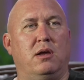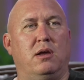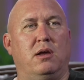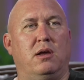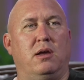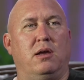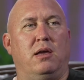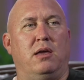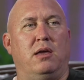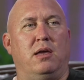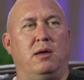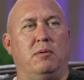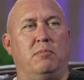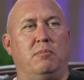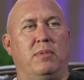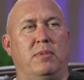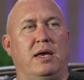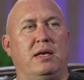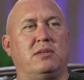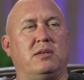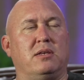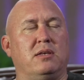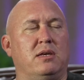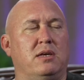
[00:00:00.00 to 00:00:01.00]
it
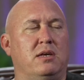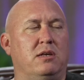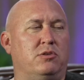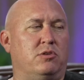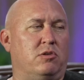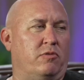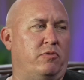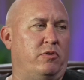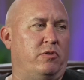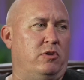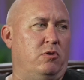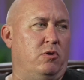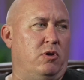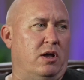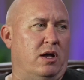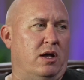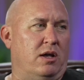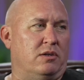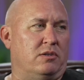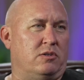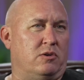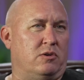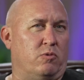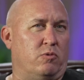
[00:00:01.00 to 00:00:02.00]
makes it easier for you guys
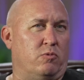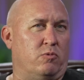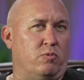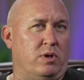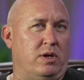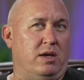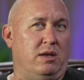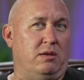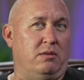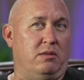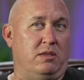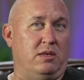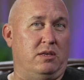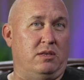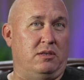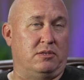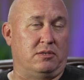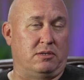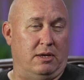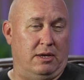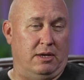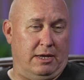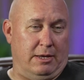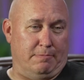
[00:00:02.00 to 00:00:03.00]
to read these
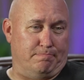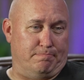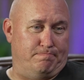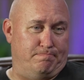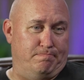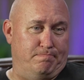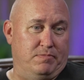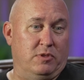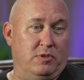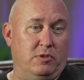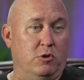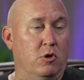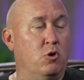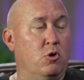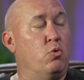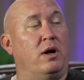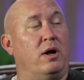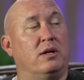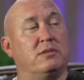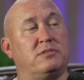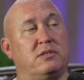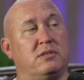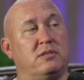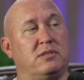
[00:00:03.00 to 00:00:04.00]

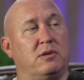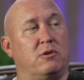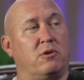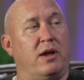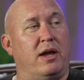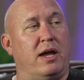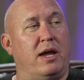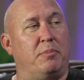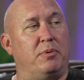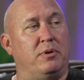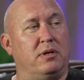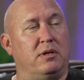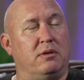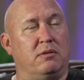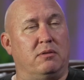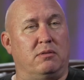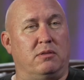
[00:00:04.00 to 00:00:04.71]
nuances that are happening.